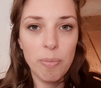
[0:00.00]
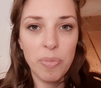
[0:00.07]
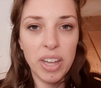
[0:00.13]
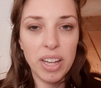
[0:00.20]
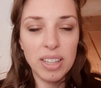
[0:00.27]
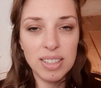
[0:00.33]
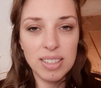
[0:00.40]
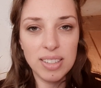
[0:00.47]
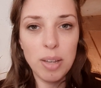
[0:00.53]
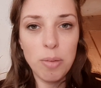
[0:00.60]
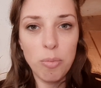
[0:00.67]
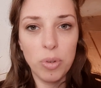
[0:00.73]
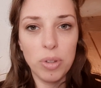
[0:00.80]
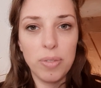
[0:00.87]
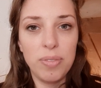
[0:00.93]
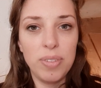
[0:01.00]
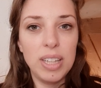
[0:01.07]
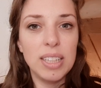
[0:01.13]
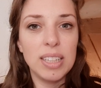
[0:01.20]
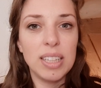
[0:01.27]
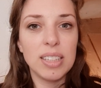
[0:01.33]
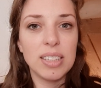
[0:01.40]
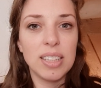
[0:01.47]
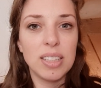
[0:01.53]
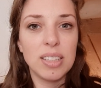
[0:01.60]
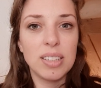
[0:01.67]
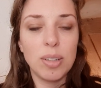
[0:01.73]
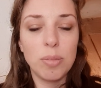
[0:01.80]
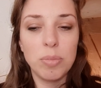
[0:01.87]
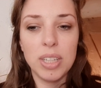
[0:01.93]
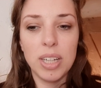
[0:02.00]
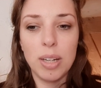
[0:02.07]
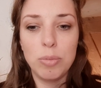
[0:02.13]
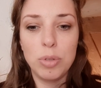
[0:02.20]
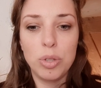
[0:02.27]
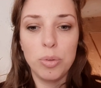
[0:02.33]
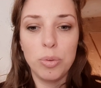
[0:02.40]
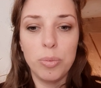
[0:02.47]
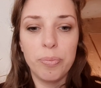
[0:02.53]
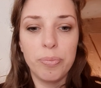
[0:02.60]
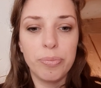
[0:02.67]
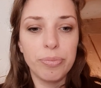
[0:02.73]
And the same with feelings. Like sometimes you